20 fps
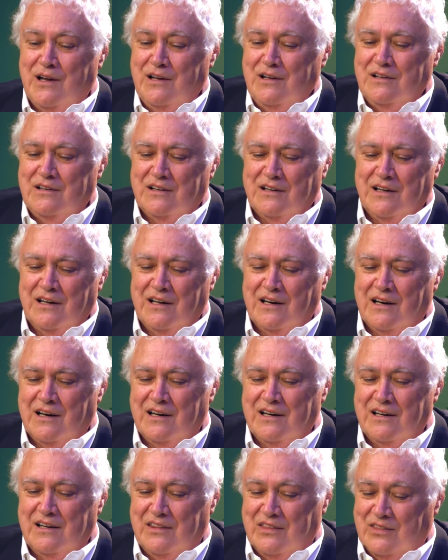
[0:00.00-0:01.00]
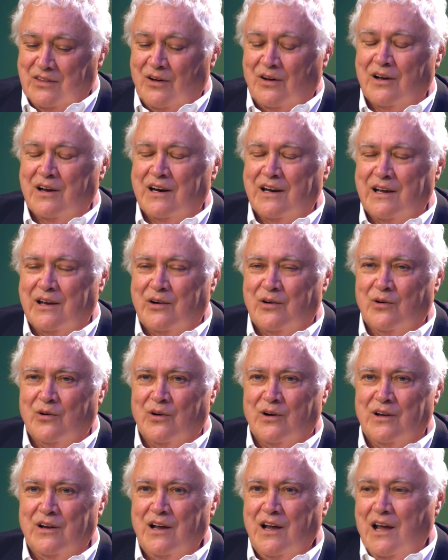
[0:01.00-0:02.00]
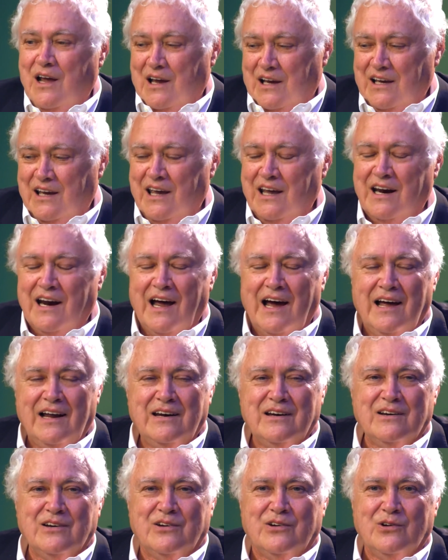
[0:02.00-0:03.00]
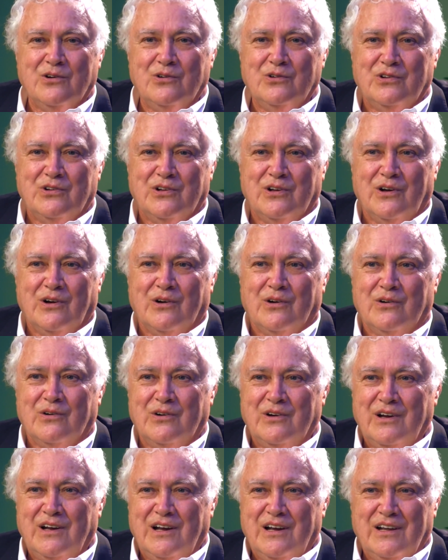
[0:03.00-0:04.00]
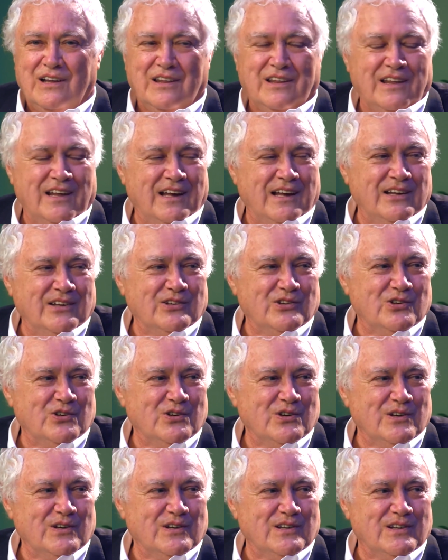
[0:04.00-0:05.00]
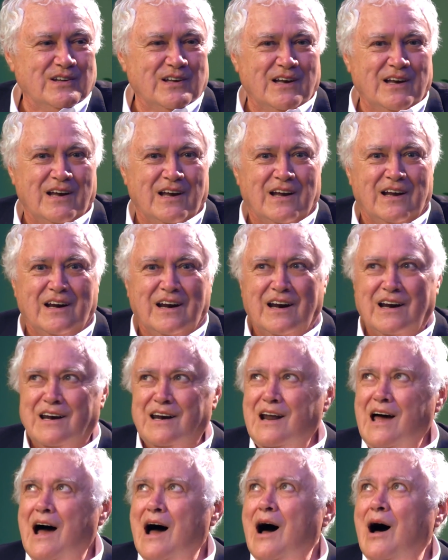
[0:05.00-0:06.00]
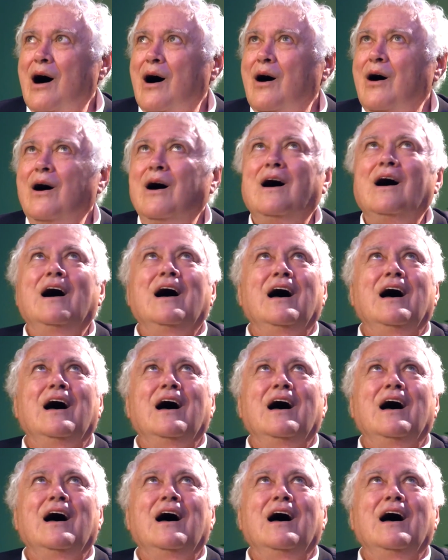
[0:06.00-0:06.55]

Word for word: he said he thought he could get out and do so then she said. And now